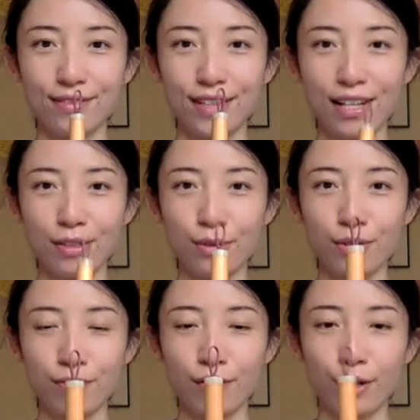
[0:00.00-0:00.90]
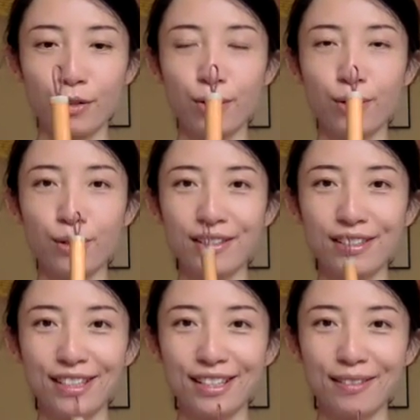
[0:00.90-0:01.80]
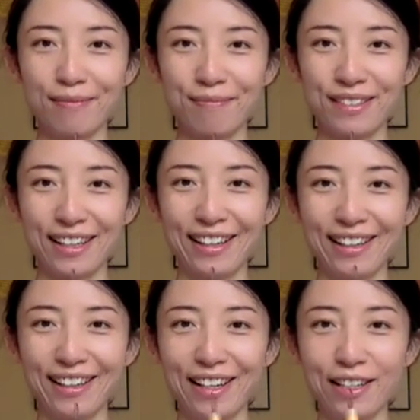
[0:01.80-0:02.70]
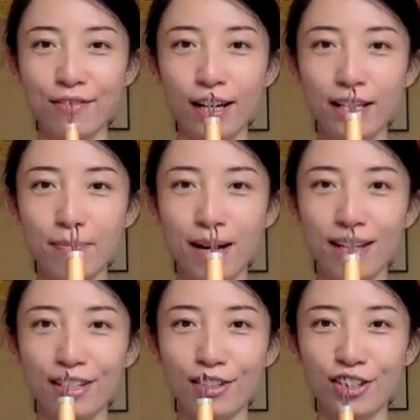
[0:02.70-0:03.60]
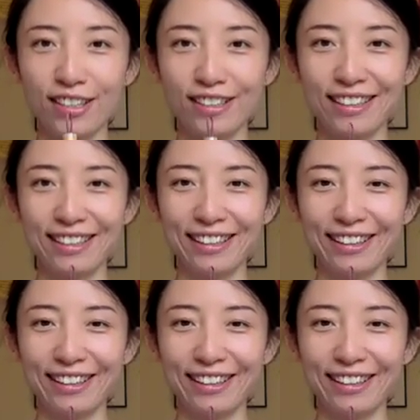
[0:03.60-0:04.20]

That looks very cool, isn't it? If I can manage it.